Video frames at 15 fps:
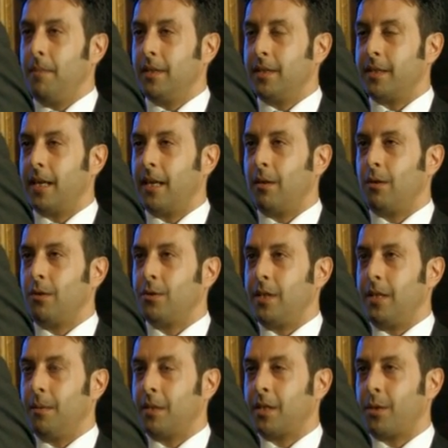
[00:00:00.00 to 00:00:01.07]
technology
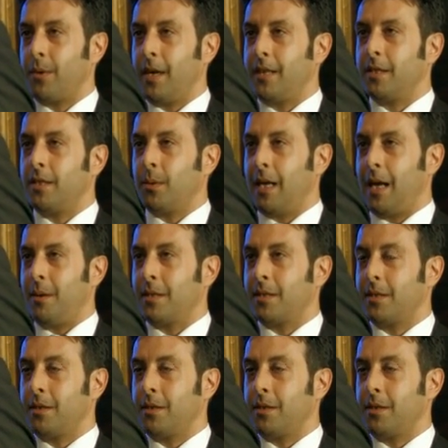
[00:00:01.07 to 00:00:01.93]
that was created to allow us